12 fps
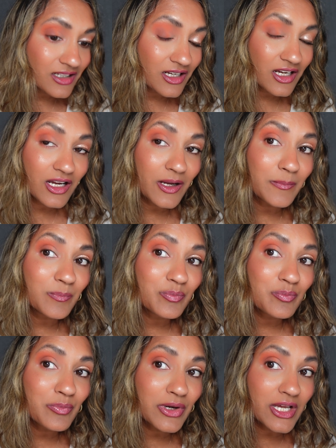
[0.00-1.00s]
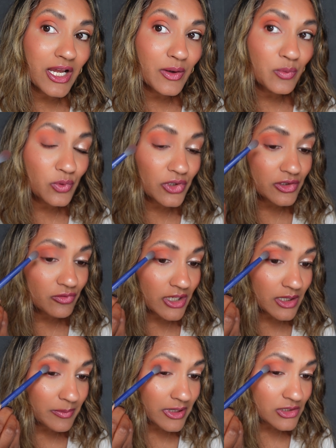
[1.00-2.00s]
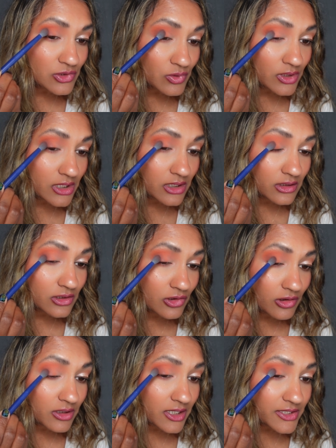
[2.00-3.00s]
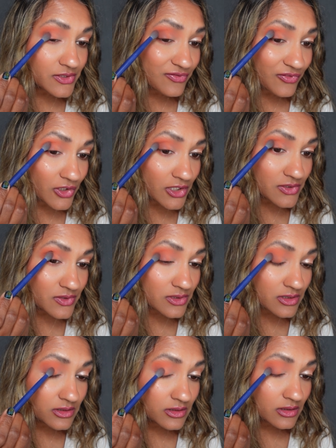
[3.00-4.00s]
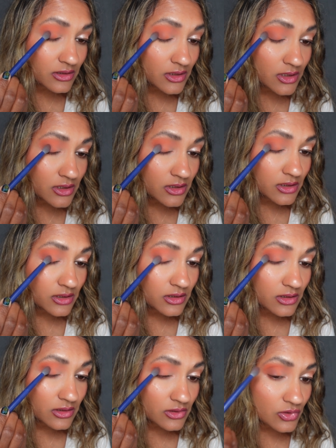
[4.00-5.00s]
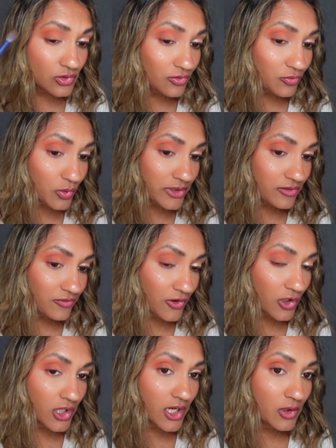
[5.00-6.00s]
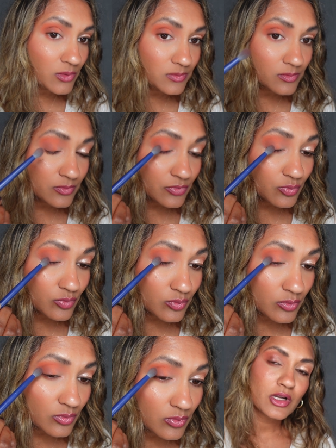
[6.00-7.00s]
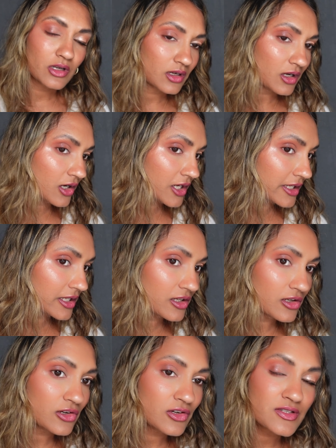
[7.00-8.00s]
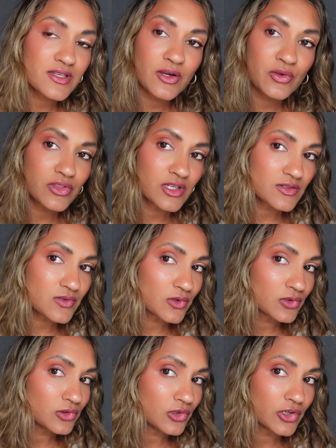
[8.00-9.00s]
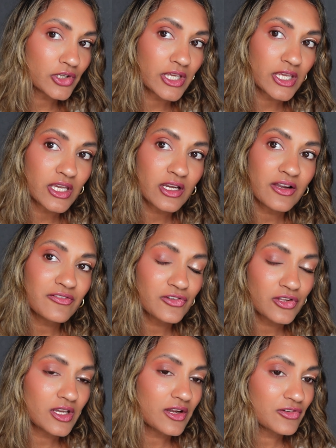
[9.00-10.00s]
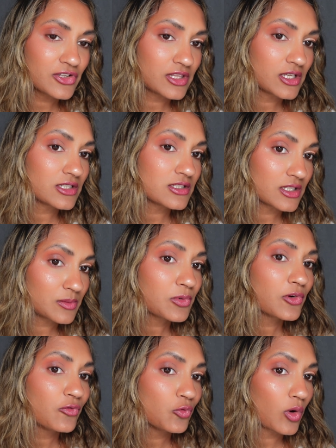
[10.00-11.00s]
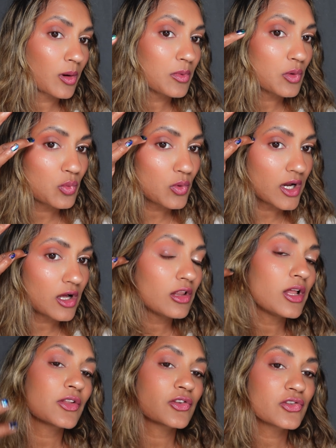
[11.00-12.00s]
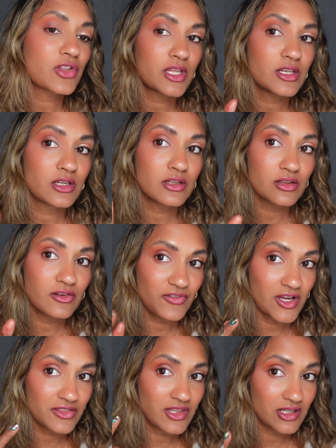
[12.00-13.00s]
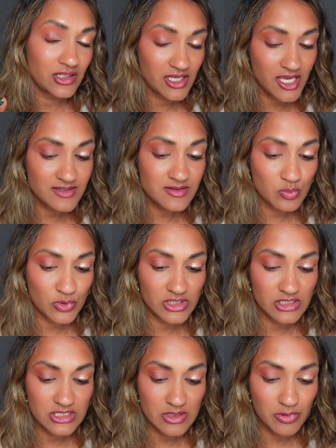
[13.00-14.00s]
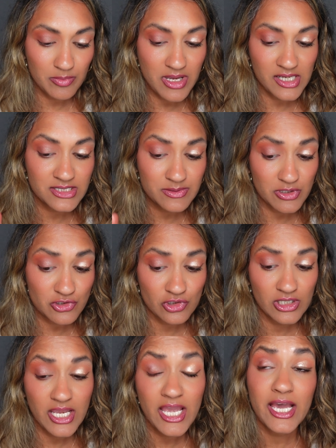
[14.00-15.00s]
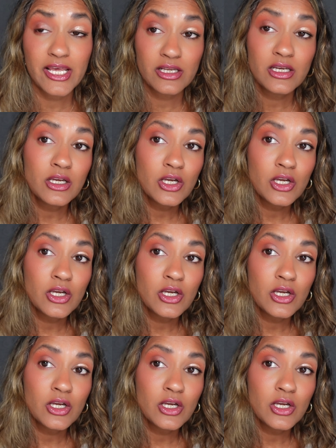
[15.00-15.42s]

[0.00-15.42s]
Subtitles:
But I would recommend doing your eyes first to avoid the fallout. All right, here is how things are looking. I feel like everything did perform well, other than the fact that, yes, with the deeper matte especially, I had